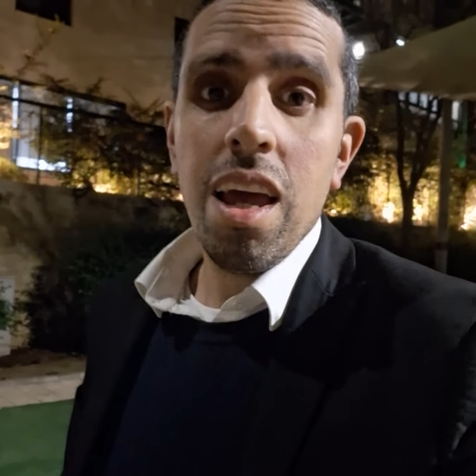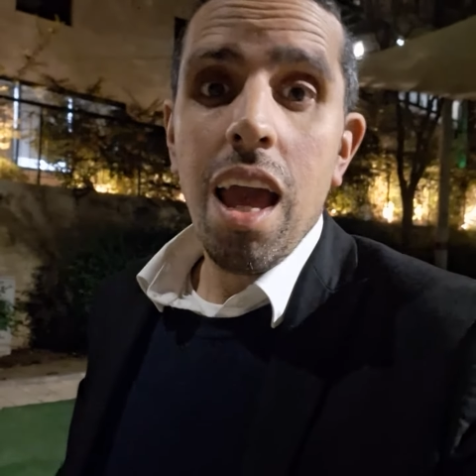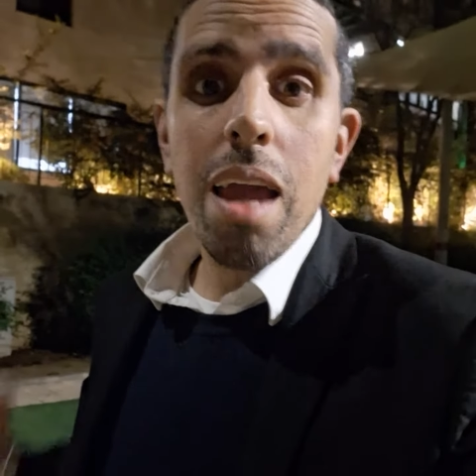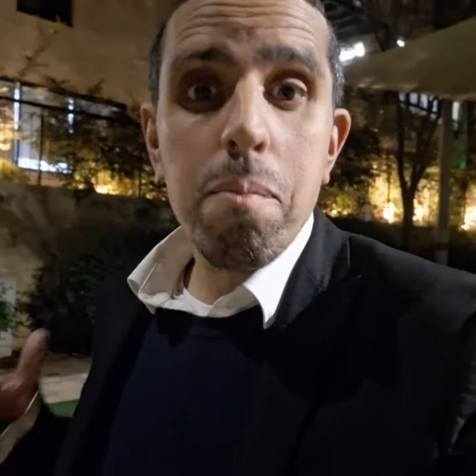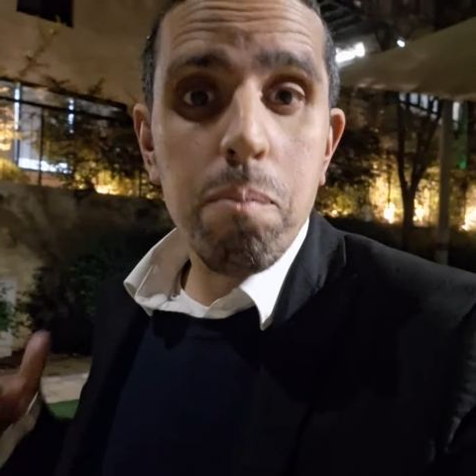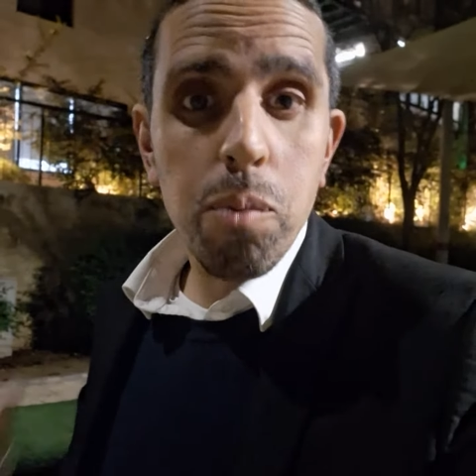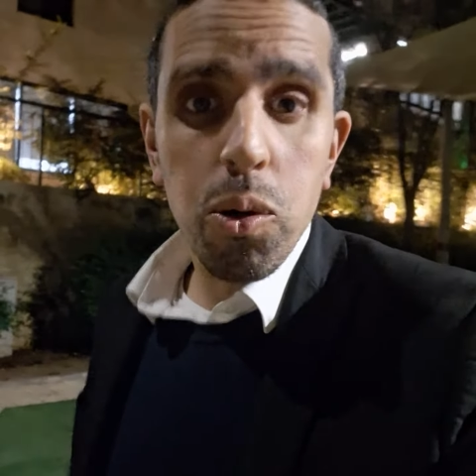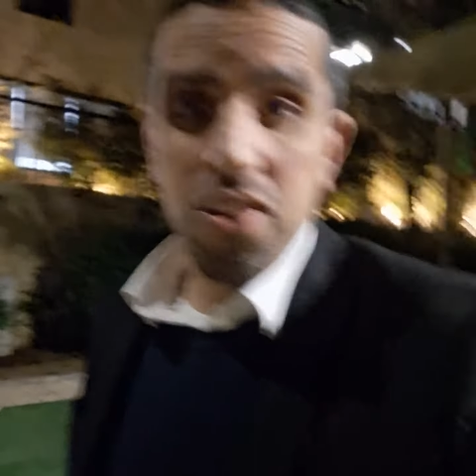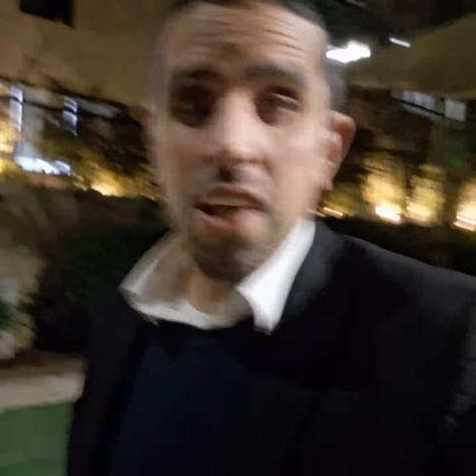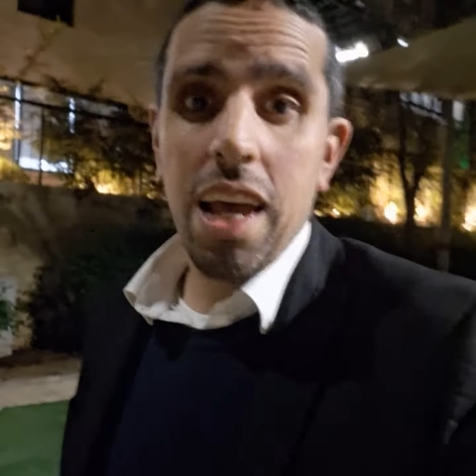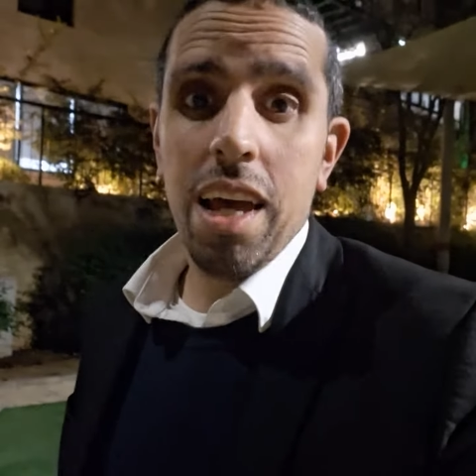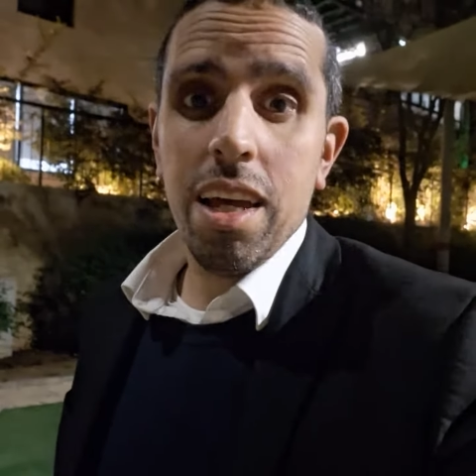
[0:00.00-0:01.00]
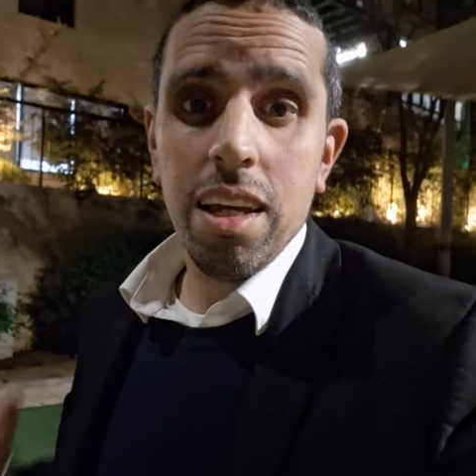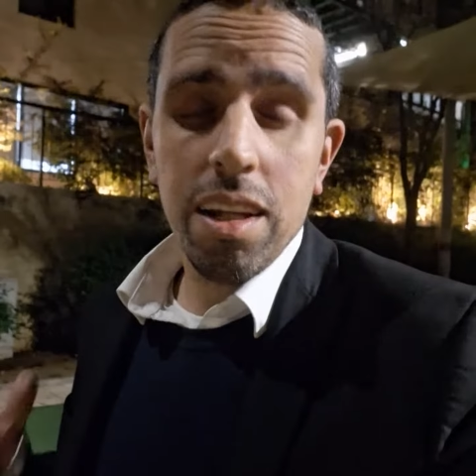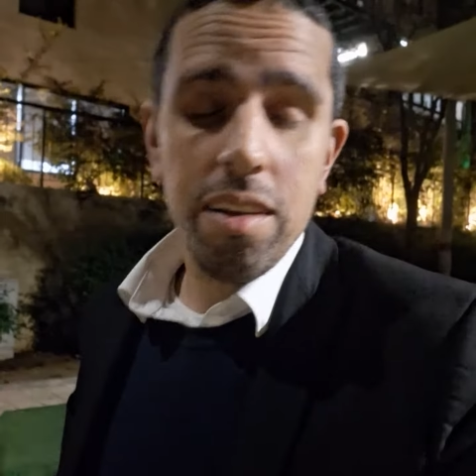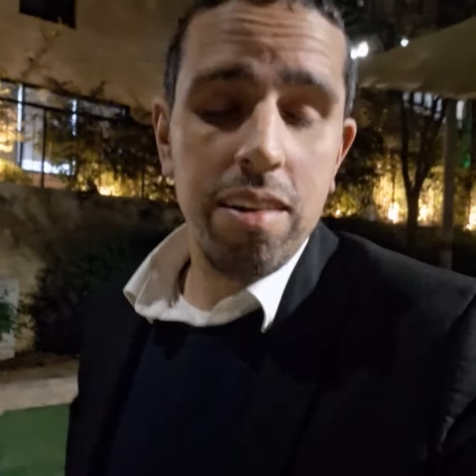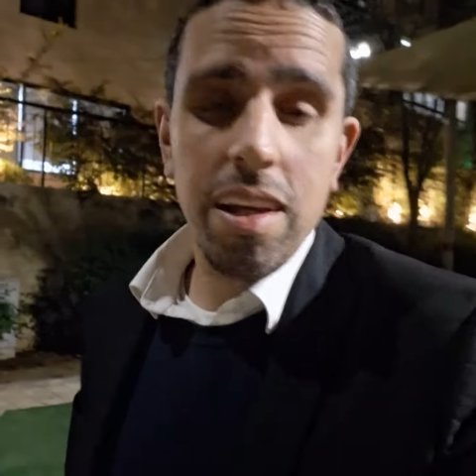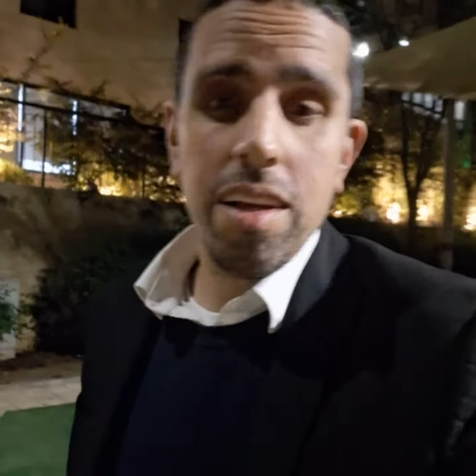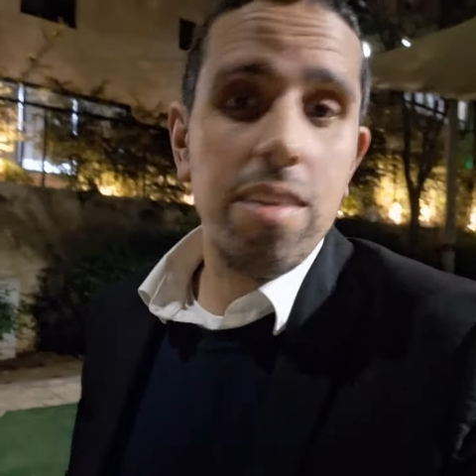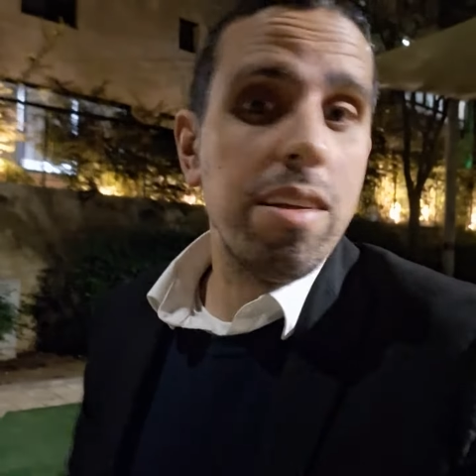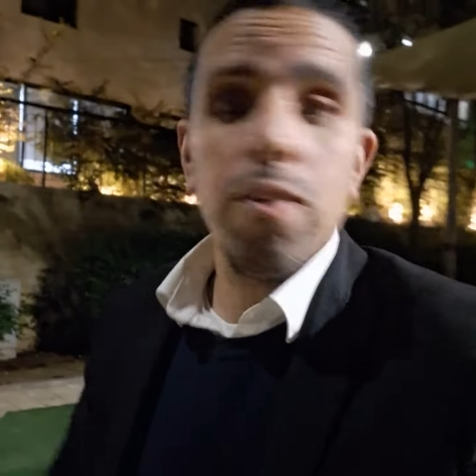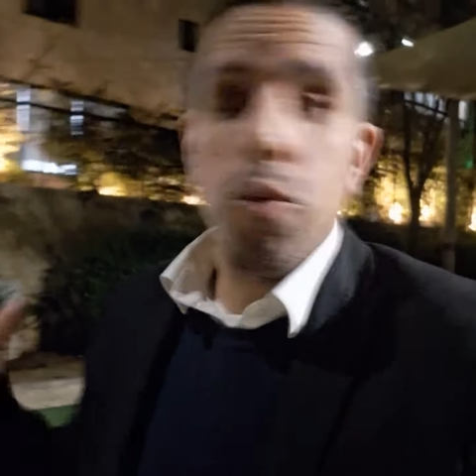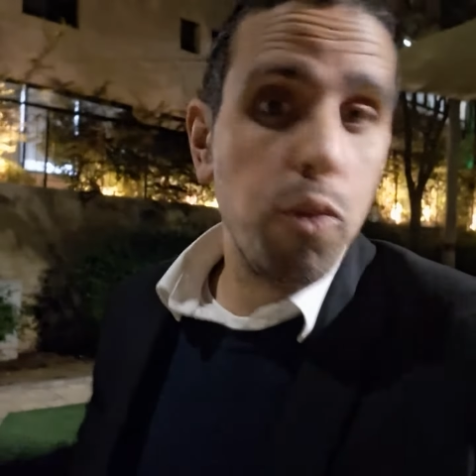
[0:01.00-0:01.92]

a Moseh in today's stuff.